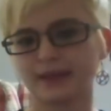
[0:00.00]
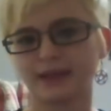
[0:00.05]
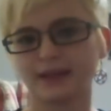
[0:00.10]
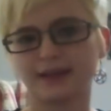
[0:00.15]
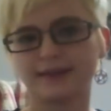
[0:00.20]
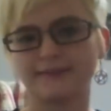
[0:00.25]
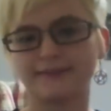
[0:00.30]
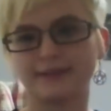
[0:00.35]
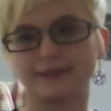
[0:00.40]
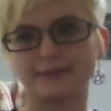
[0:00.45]

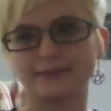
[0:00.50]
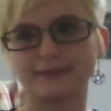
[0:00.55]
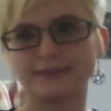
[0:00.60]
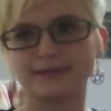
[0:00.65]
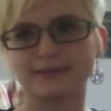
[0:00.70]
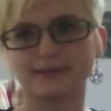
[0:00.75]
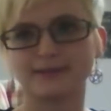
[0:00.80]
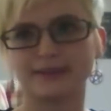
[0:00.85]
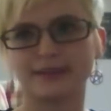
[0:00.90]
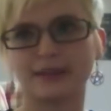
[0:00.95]
I find
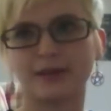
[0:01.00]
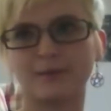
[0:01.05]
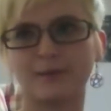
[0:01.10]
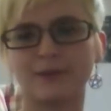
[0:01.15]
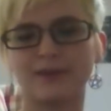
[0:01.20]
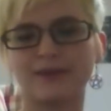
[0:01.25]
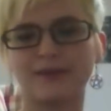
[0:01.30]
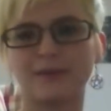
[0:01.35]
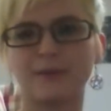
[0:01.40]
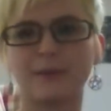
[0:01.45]
myself like I'll
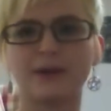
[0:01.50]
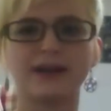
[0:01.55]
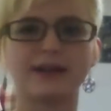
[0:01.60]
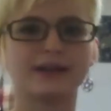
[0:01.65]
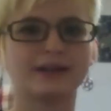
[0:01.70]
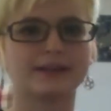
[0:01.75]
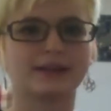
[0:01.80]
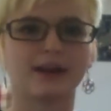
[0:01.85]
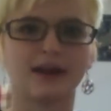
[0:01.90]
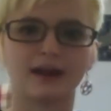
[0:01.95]
be like
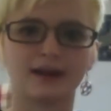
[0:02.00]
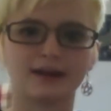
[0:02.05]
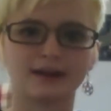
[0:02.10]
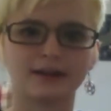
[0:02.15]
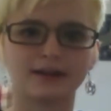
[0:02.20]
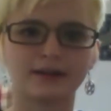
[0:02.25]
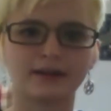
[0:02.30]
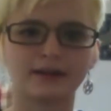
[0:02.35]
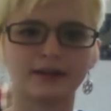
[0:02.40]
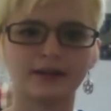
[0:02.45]
waiting in the
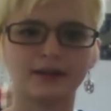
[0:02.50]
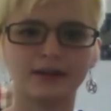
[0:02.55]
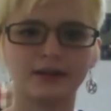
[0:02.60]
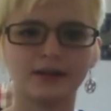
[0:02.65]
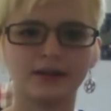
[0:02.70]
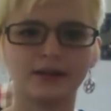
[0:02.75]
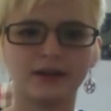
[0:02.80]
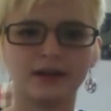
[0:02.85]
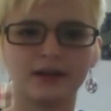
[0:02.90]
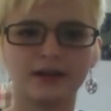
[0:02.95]
car
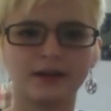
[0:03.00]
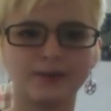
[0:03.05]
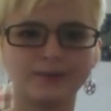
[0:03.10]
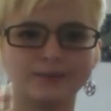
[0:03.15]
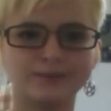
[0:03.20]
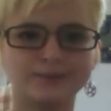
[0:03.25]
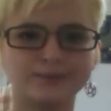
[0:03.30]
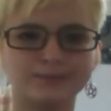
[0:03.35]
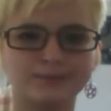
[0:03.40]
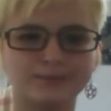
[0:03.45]

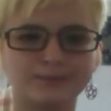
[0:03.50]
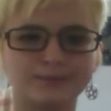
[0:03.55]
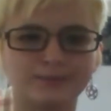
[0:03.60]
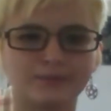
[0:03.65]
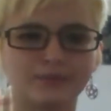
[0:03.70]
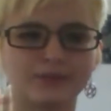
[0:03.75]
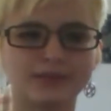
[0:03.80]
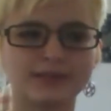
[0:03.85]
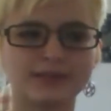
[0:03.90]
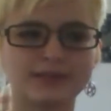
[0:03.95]

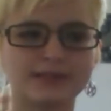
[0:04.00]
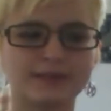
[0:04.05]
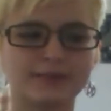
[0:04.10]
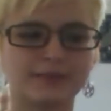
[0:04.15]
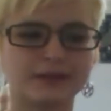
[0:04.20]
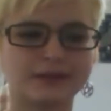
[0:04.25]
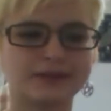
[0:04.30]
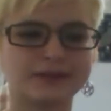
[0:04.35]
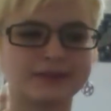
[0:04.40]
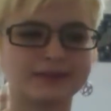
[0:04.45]
when
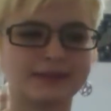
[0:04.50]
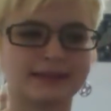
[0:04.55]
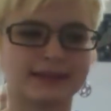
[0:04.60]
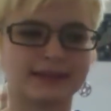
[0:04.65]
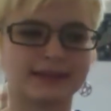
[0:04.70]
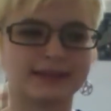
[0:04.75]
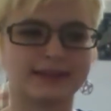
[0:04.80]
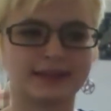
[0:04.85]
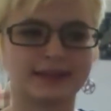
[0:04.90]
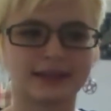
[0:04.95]
someone's like
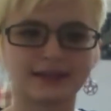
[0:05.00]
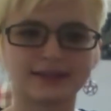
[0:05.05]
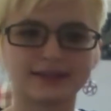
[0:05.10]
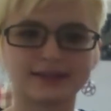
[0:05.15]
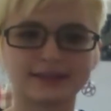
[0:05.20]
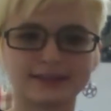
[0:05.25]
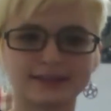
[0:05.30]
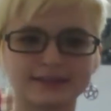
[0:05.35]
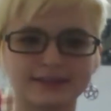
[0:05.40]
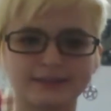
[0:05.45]
at the gas
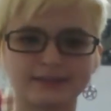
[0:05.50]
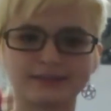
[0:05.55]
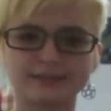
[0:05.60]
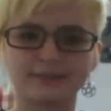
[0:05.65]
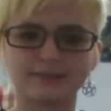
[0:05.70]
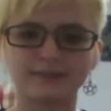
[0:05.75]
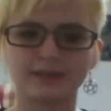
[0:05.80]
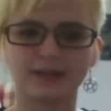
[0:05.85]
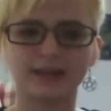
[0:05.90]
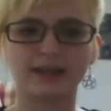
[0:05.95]
station or
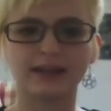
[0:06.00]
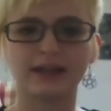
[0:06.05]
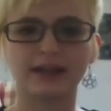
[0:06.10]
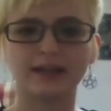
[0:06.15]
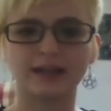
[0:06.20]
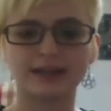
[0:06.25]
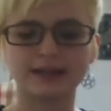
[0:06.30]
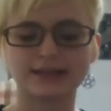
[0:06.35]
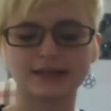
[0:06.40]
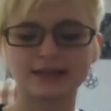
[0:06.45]
something, and
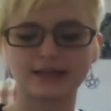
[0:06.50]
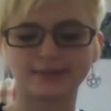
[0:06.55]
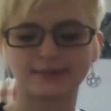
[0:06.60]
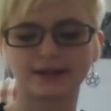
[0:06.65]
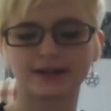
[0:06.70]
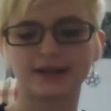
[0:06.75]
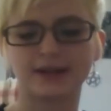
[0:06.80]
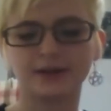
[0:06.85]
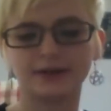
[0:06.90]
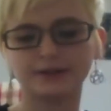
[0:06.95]
I'll like take
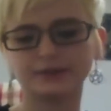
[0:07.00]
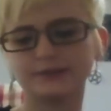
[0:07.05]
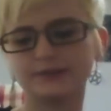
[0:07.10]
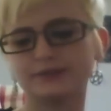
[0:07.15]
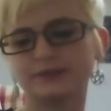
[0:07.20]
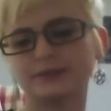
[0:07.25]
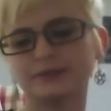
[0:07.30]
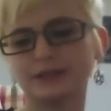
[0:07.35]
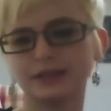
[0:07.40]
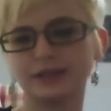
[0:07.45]
mine out
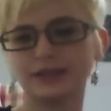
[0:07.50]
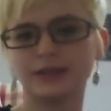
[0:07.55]
and